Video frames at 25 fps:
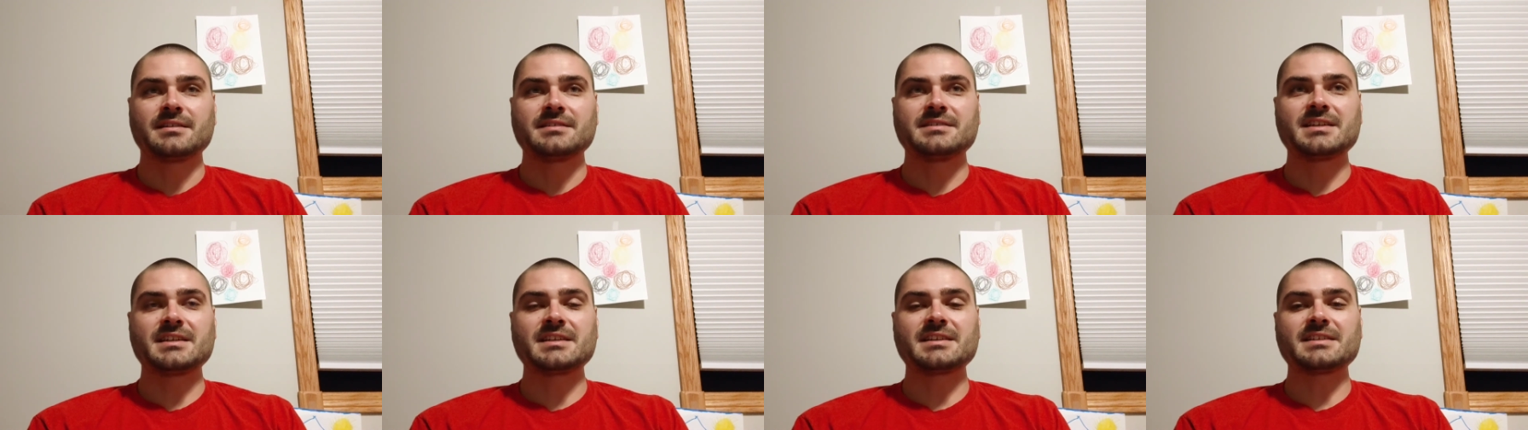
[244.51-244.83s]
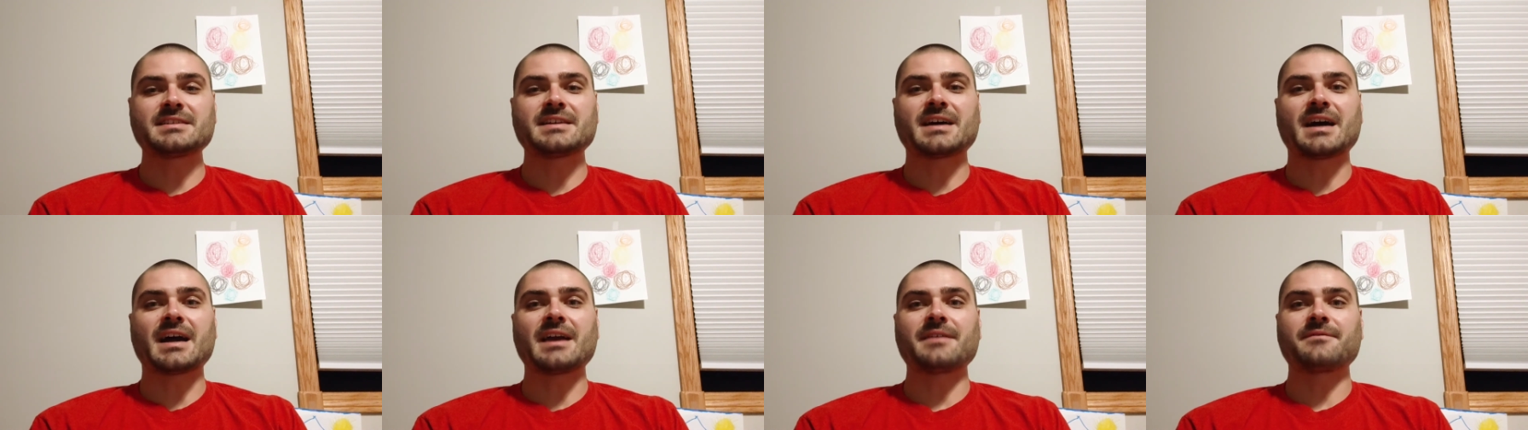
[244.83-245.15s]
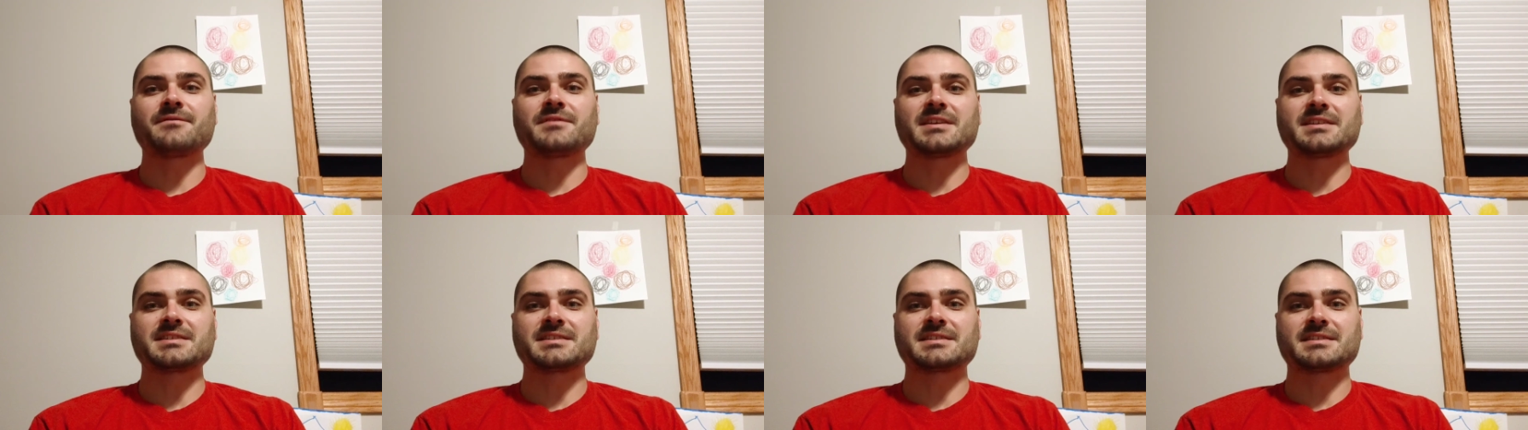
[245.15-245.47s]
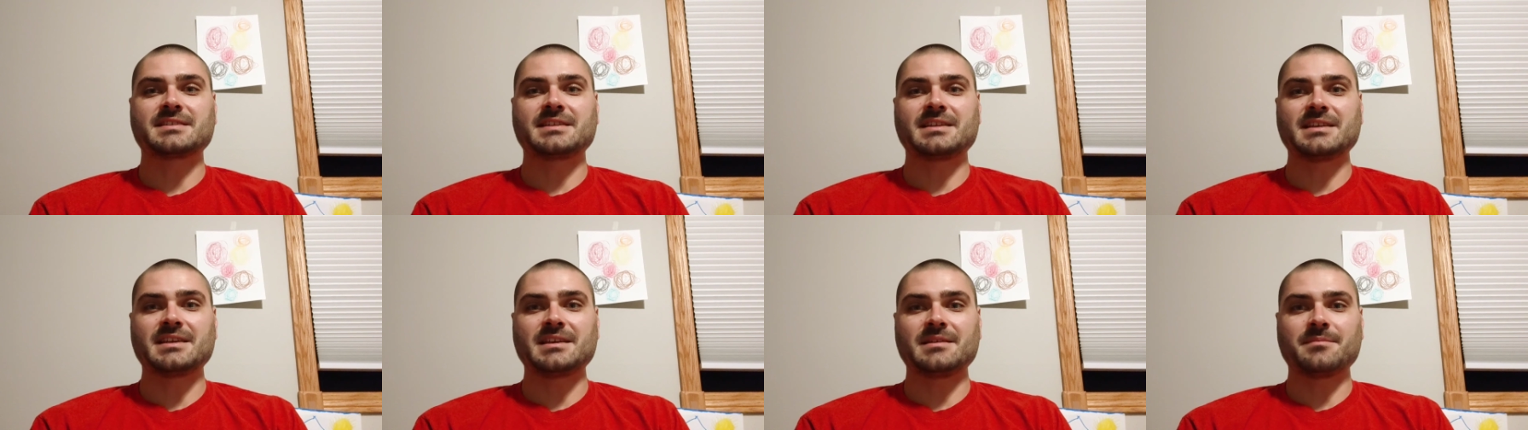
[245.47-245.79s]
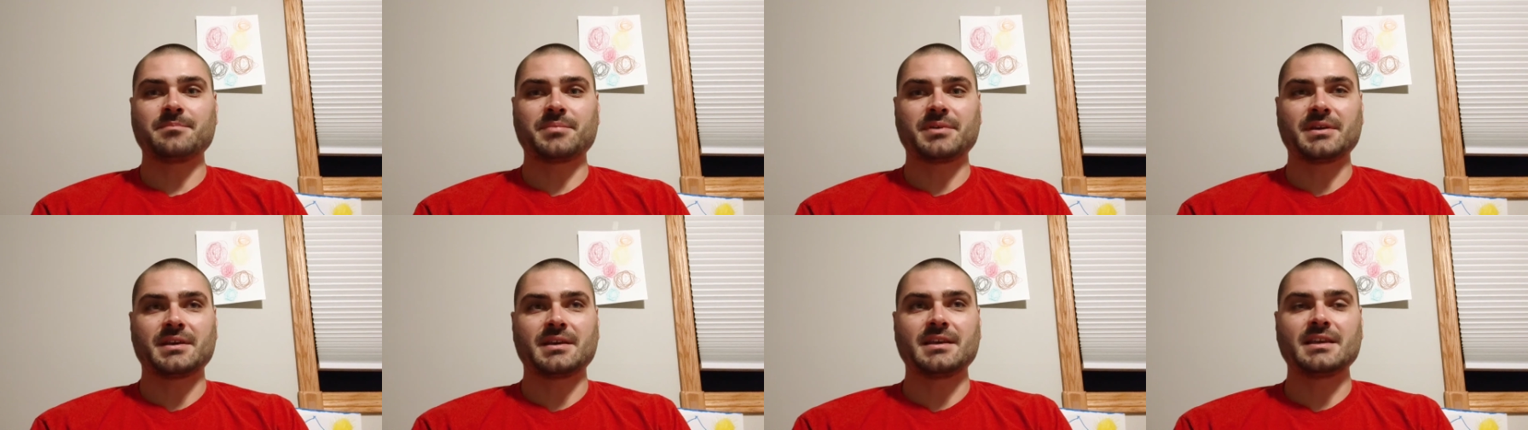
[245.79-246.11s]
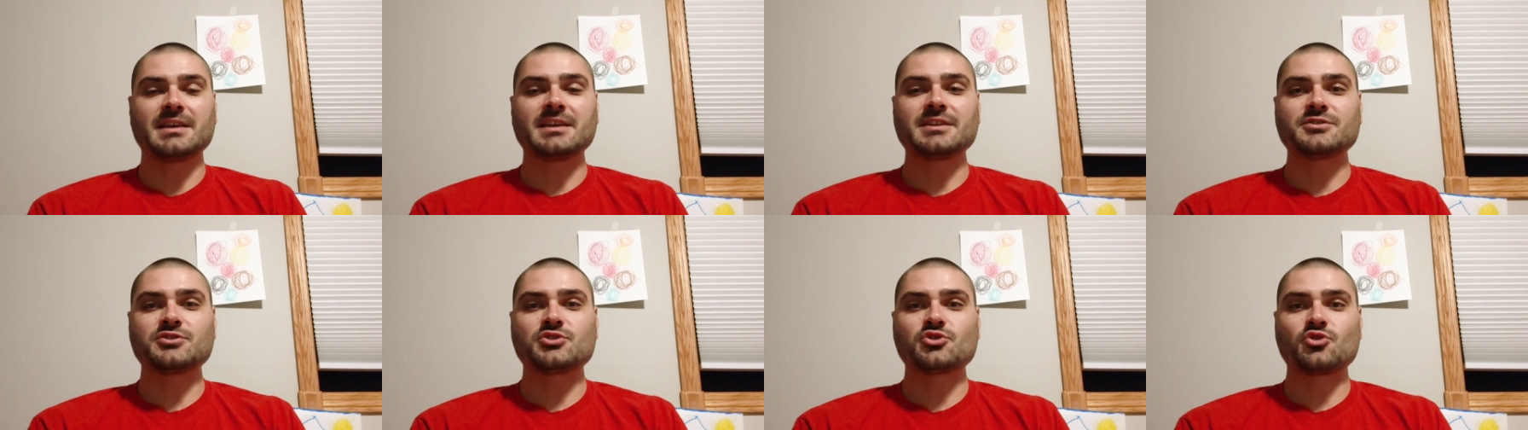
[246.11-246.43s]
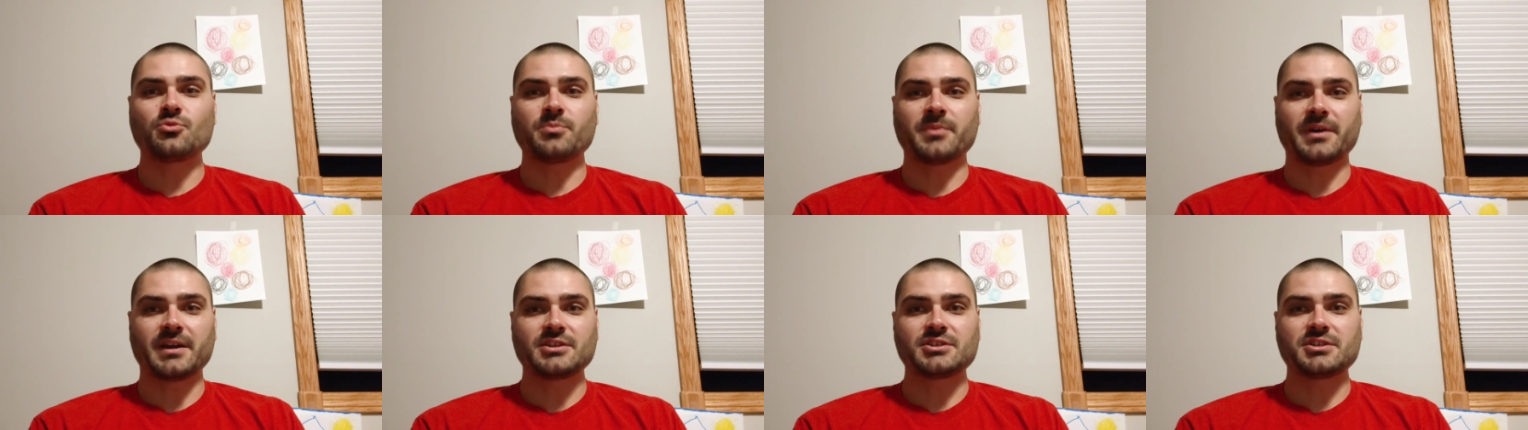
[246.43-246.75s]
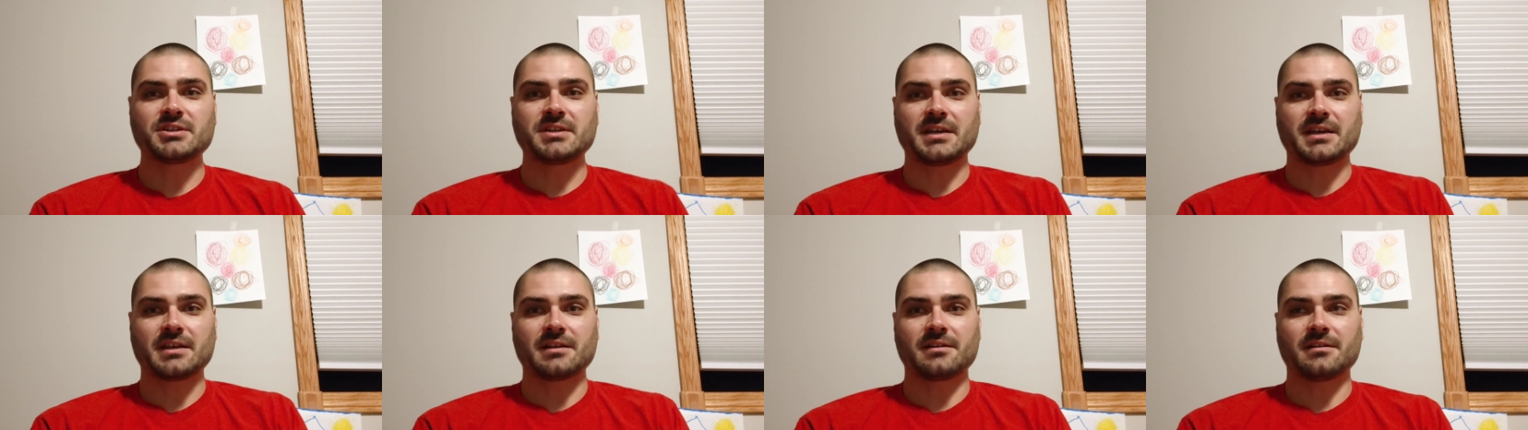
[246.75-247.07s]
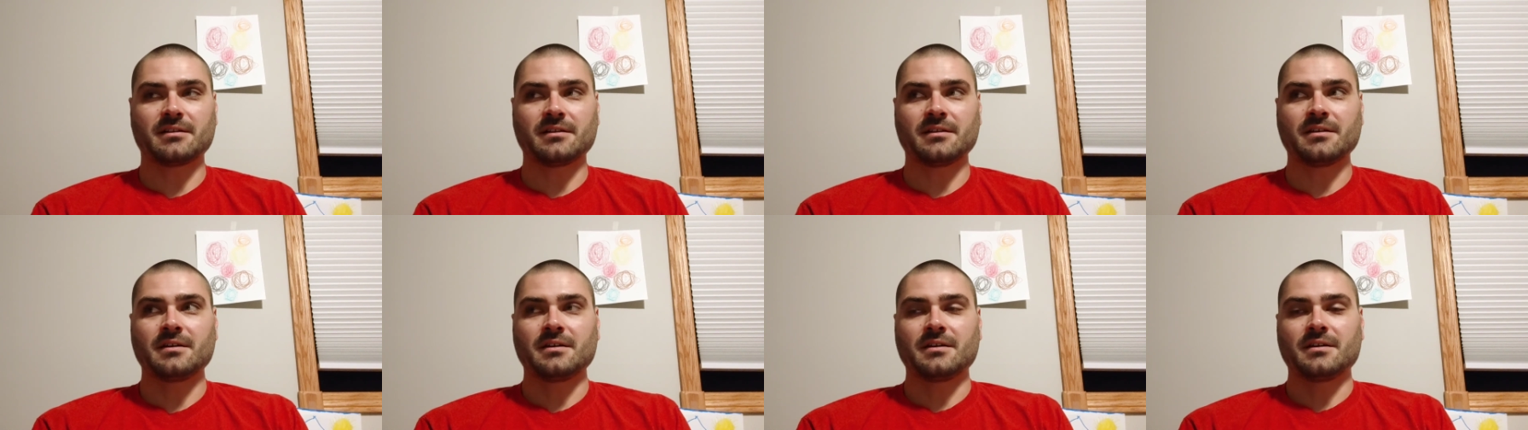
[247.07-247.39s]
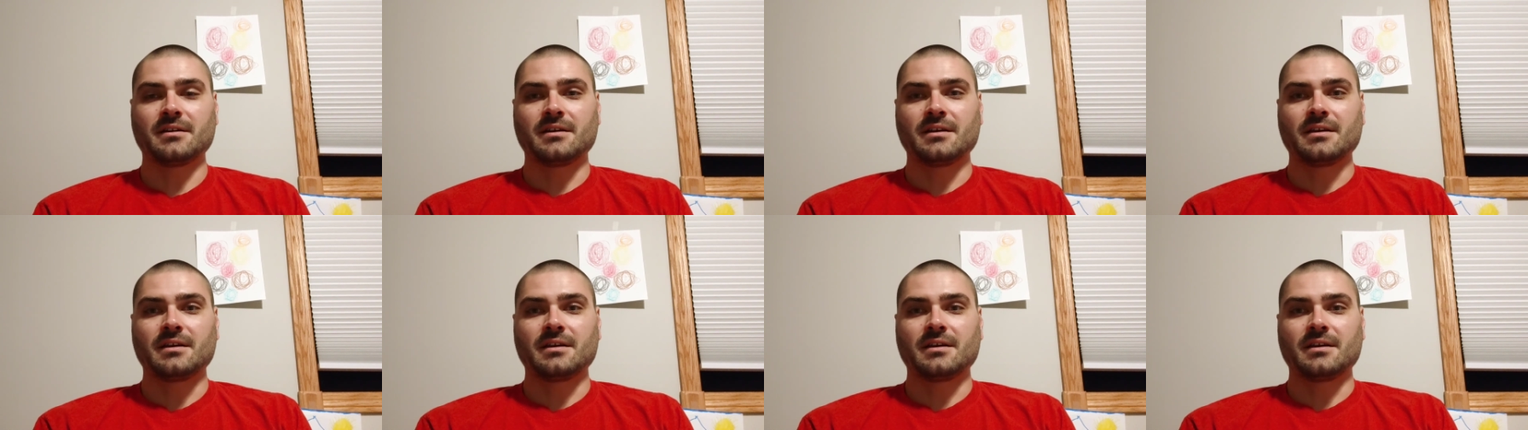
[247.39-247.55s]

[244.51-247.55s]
didn't dive this deep into my channel.